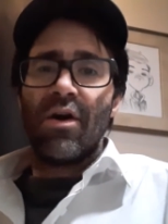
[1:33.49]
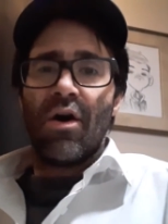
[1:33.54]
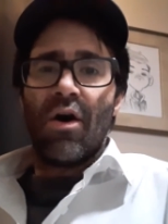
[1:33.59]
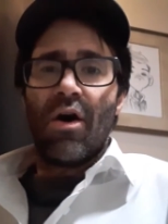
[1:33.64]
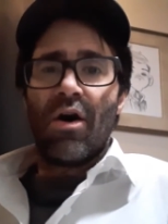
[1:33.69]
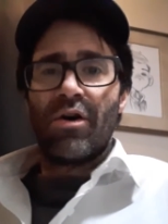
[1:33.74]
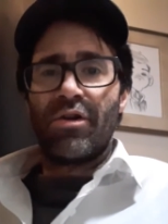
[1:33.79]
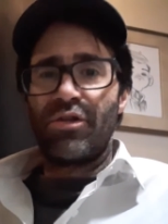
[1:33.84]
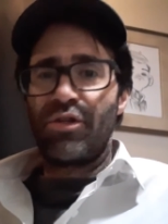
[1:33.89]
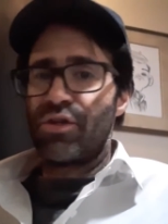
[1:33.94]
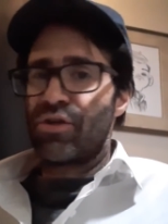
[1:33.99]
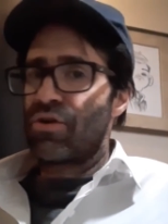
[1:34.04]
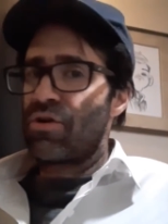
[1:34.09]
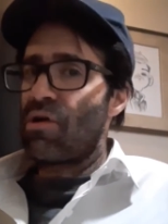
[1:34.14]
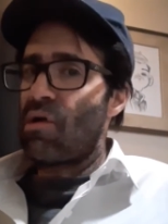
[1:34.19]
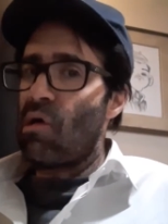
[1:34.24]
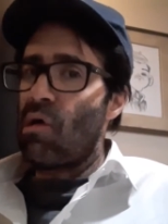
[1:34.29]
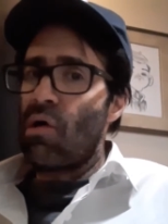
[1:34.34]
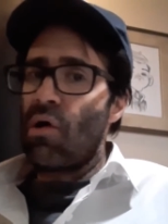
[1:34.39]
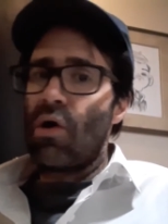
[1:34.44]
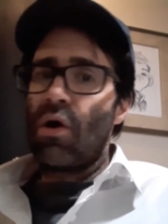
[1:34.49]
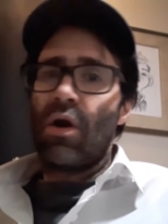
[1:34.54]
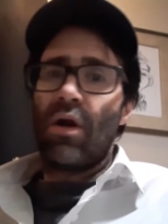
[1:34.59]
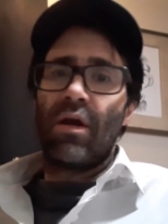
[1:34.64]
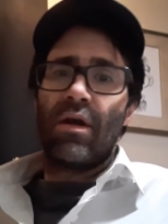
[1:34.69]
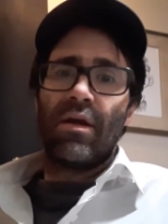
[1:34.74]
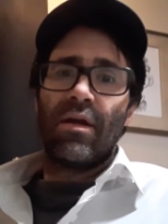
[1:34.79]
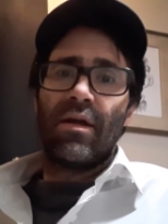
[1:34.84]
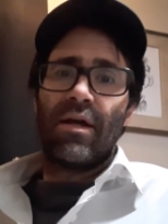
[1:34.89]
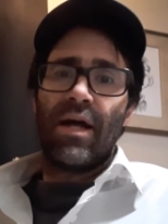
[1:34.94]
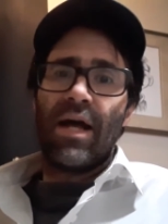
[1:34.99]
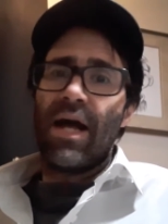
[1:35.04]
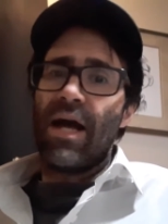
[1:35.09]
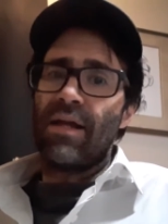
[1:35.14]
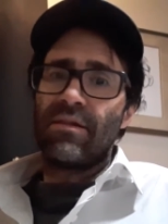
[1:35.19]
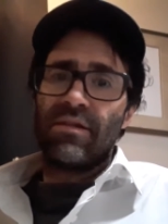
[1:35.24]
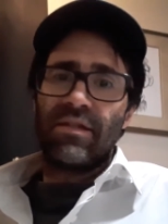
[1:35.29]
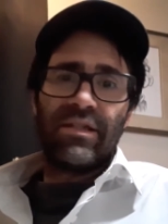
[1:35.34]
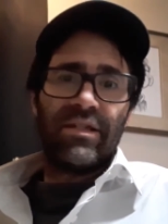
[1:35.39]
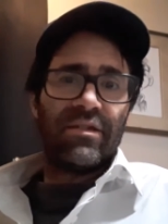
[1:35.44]
on your car,
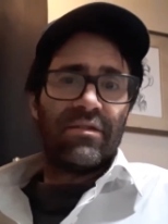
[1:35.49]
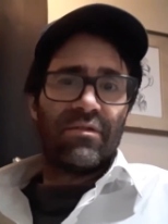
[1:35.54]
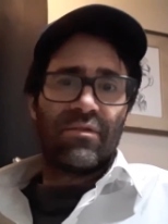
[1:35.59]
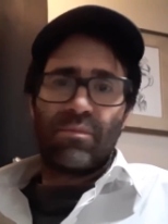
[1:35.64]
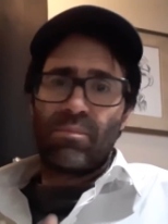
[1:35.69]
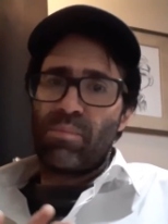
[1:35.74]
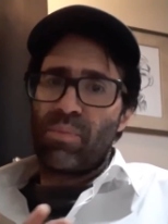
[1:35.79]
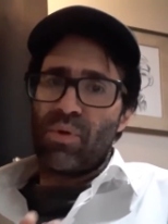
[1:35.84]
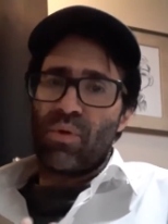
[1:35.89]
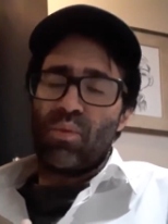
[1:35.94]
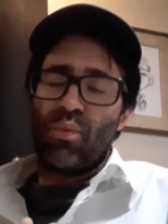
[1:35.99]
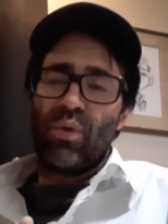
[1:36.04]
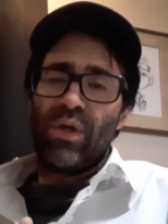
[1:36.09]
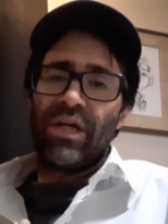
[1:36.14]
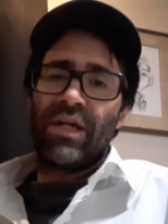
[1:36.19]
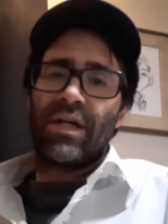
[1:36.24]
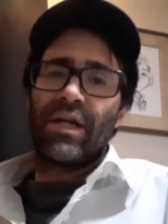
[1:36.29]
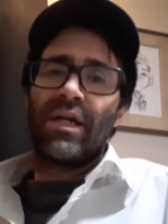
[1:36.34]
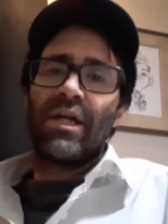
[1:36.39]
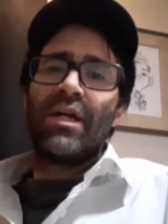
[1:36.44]
at least per week.